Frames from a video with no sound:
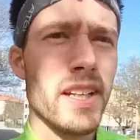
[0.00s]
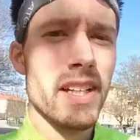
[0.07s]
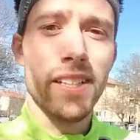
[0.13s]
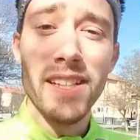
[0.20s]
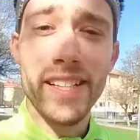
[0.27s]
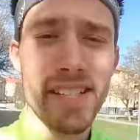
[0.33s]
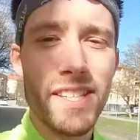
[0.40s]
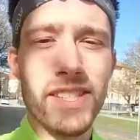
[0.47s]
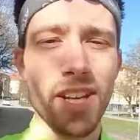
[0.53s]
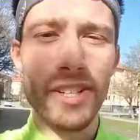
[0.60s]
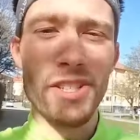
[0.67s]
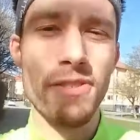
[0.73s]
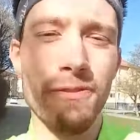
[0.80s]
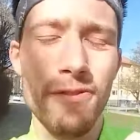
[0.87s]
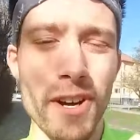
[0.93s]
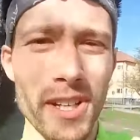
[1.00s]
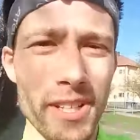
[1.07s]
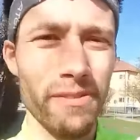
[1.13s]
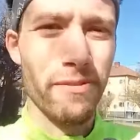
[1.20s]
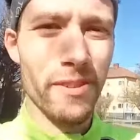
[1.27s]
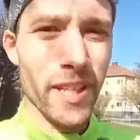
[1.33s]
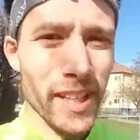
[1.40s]
This is such a funny
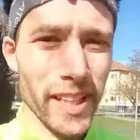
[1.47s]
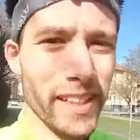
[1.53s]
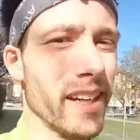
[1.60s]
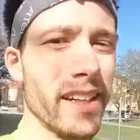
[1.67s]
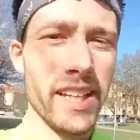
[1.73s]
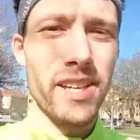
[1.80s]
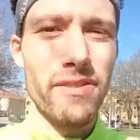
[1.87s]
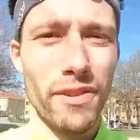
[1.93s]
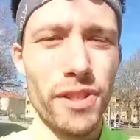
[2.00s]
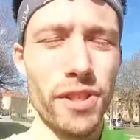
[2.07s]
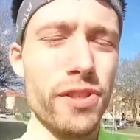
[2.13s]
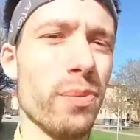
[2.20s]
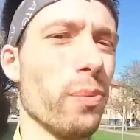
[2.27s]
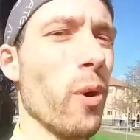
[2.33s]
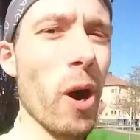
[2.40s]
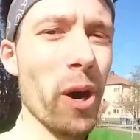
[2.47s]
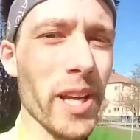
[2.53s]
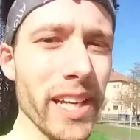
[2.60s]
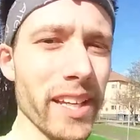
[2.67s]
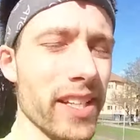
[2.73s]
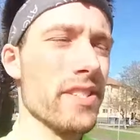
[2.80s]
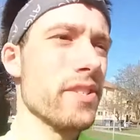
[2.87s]
feeling, like even just
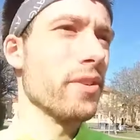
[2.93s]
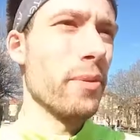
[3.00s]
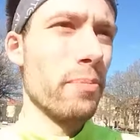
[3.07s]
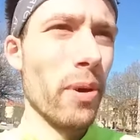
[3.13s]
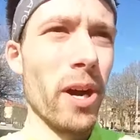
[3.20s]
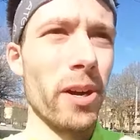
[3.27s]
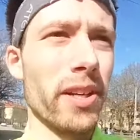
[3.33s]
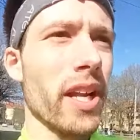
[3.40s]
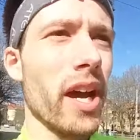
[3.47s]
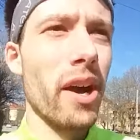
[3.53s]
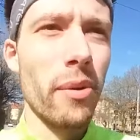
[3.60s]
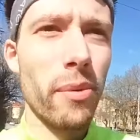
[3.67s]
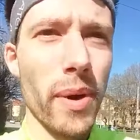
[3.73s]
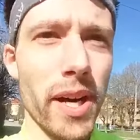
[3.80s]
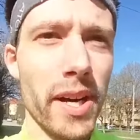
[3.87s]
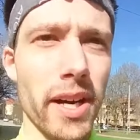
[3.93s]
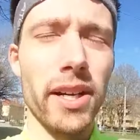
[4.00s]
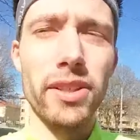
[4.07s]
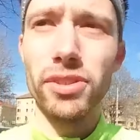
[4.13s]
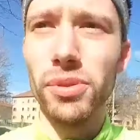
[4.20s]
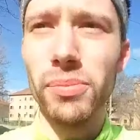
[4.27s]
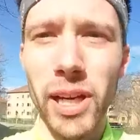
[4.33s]
walking into the park now where I'll
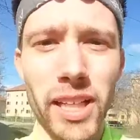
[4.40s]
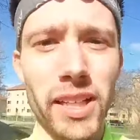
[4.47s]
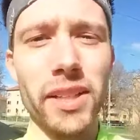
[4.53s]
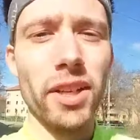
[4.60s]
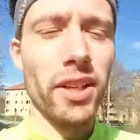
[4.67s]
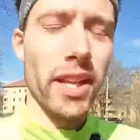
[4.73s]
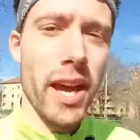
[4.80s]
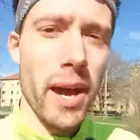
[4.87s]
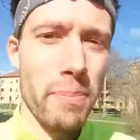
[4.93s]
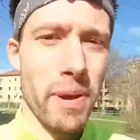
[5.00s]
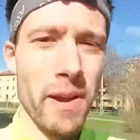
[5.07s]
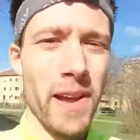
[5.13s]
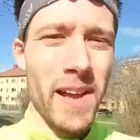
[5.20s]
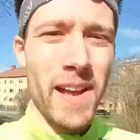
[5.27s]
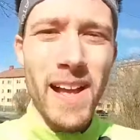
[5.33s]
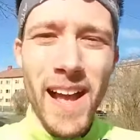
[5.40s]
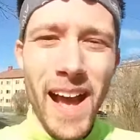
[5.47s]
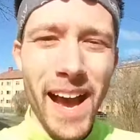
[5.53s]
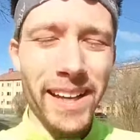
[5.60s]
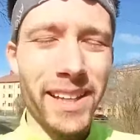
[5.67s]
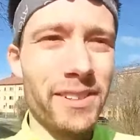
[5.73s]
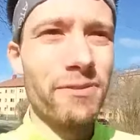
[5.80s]
do my little lap, I
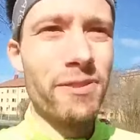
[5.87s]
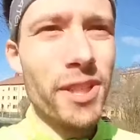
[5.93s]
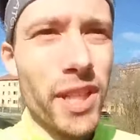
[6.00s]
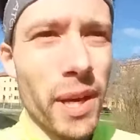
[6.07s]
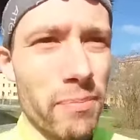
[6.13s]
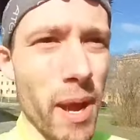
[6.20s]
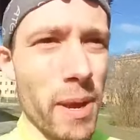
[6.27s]
can feel that my